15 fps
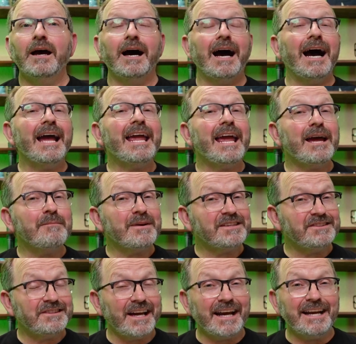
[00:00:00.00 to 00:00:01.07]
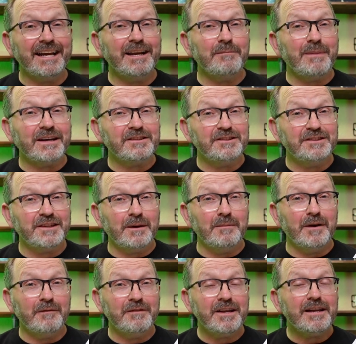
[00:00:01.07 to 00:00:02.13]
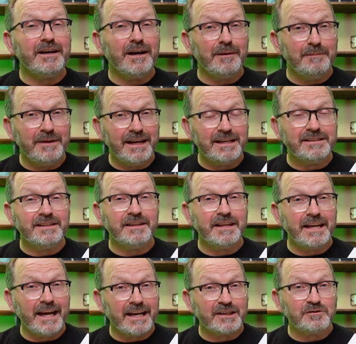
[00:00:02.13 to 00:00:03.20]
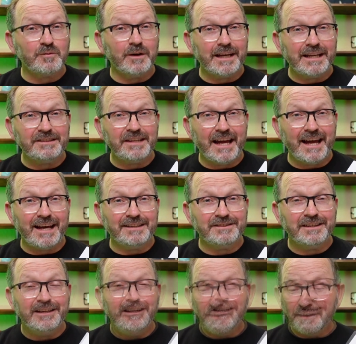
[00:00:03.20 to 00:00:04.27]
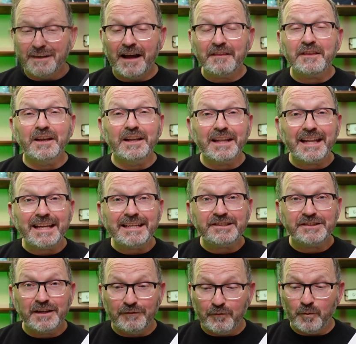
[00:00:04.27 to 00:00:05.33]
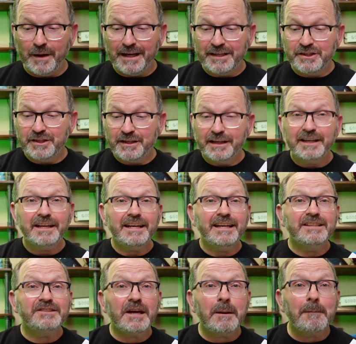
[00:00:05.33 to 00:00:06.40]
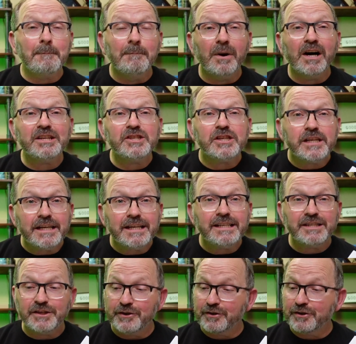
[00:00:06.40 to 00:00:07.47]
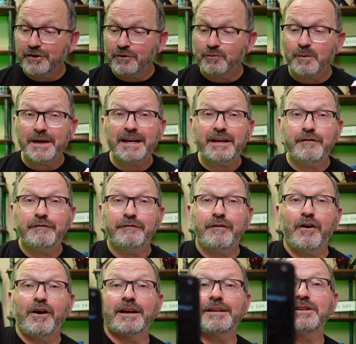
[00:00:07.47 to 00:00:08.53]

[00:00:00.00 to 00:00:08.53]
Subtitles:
I am excited about some of the updates the X1S has, not the least of which is a much easier to read font.